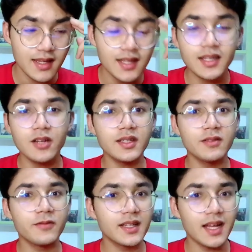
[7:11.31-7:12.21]
Now then,
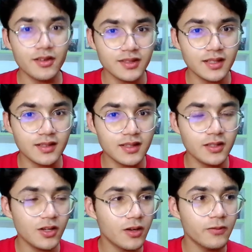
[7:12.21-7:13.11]
well, I was thinking
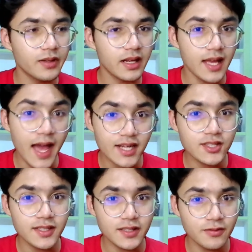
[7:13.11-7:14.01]
of
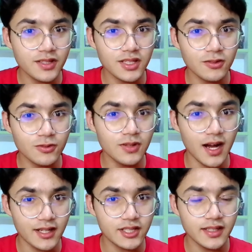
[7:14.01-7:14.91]
actually switching to
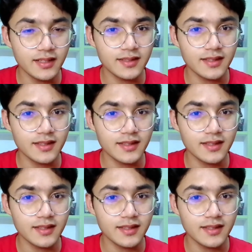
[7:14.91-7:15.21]
Arch Linux.